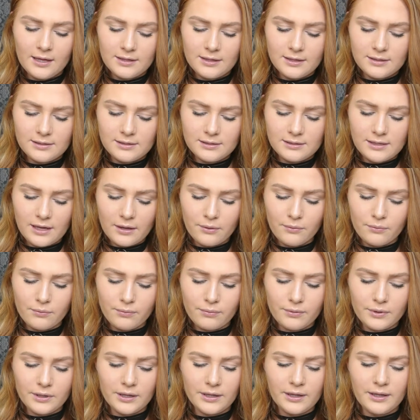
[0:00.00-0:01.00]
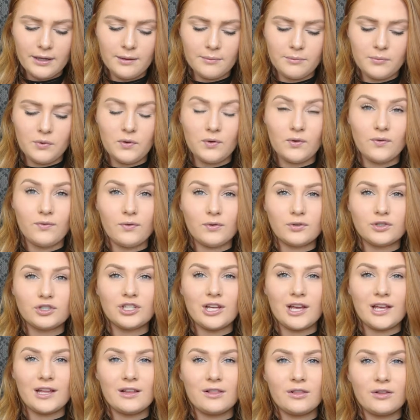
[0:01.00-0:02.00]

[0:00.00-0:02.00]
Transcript: This is a really beautiful shade.